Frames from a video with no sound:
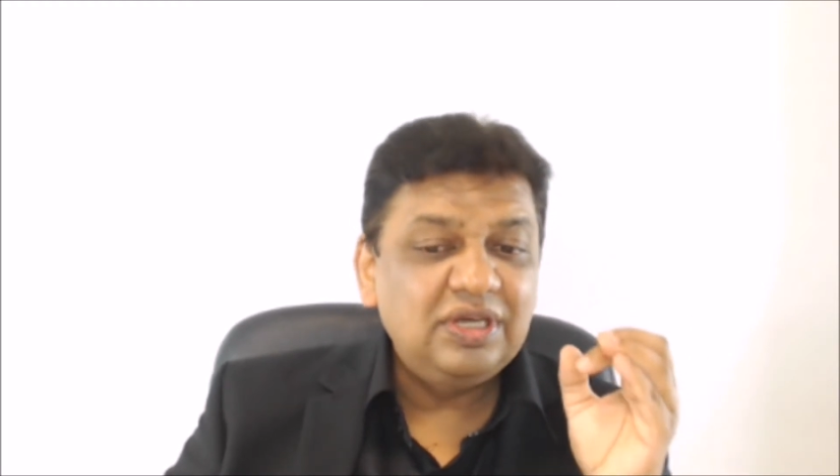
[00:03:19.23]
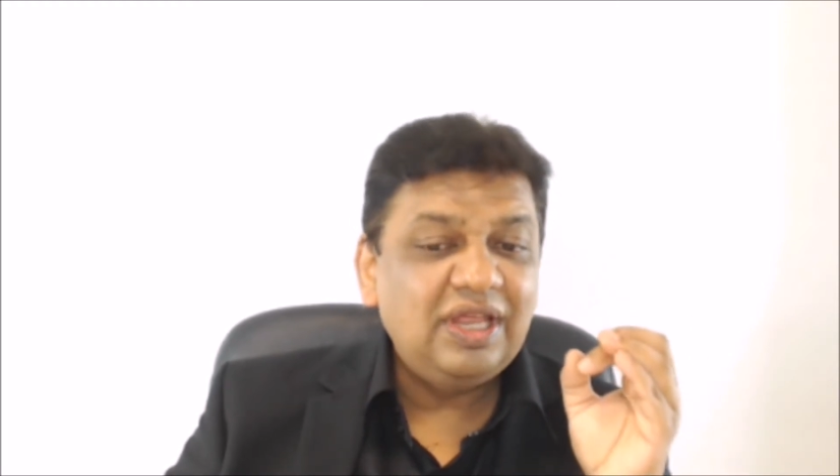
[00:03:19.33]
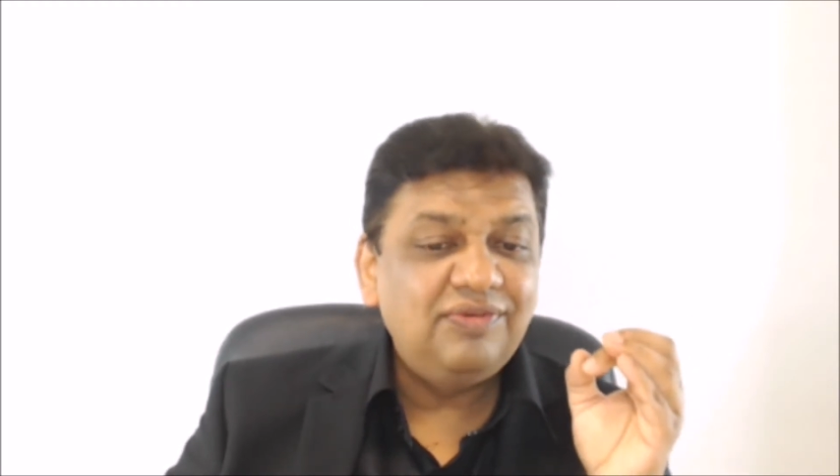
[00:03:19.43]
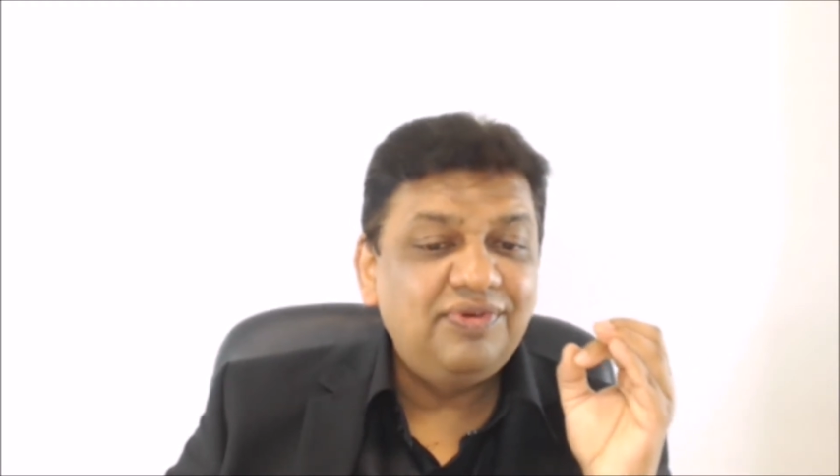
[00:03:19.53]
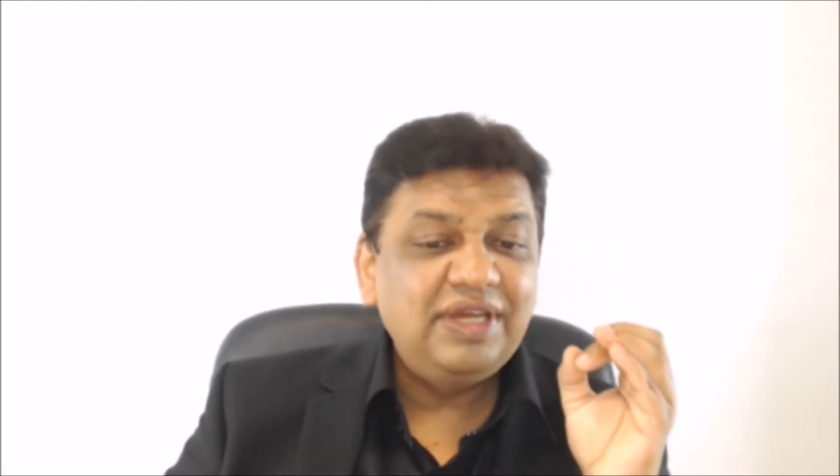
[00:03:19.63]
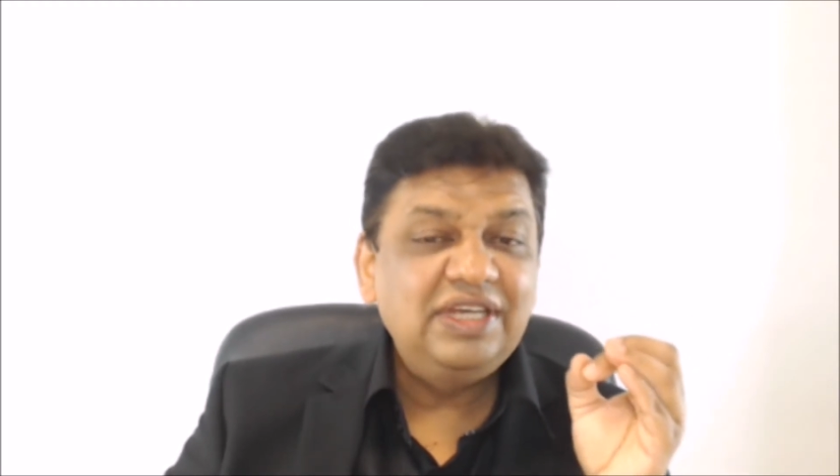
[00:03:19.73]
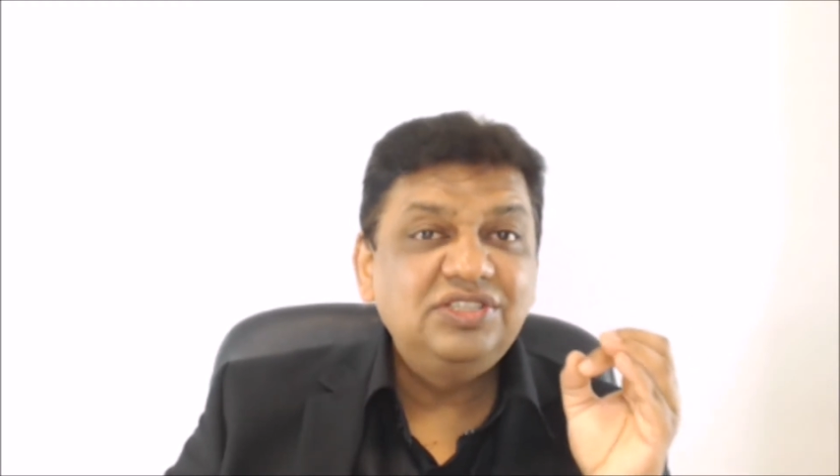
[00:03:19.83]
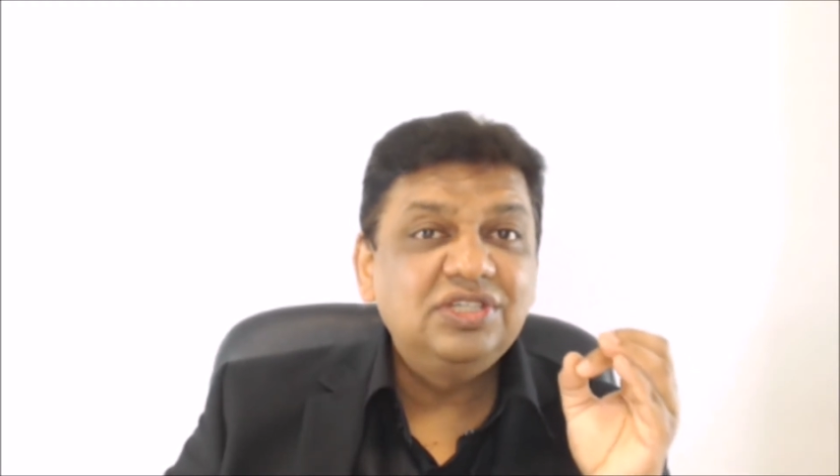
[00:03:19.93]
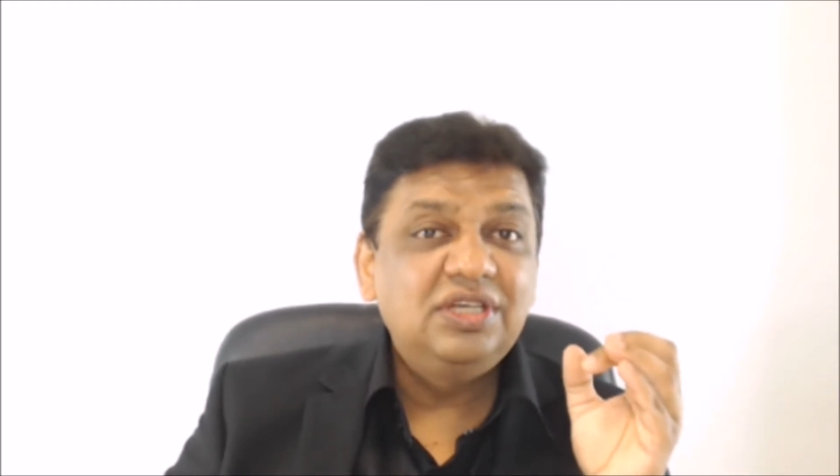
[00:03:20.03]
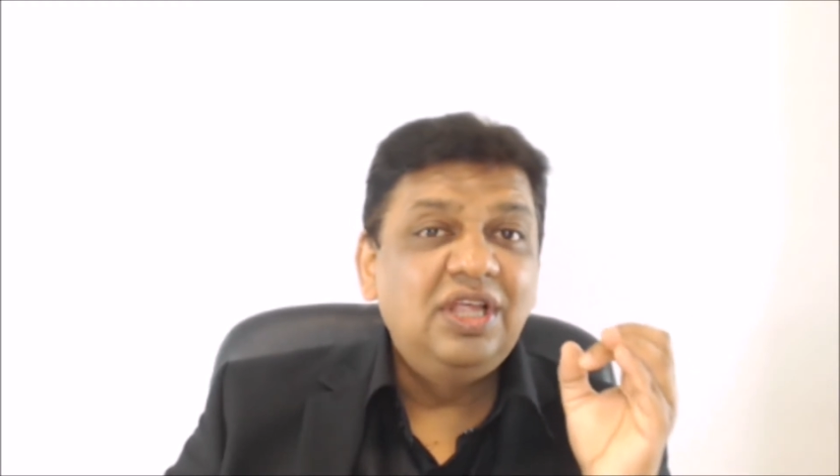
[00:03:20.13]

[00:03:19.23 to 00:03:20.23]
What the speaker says: And financial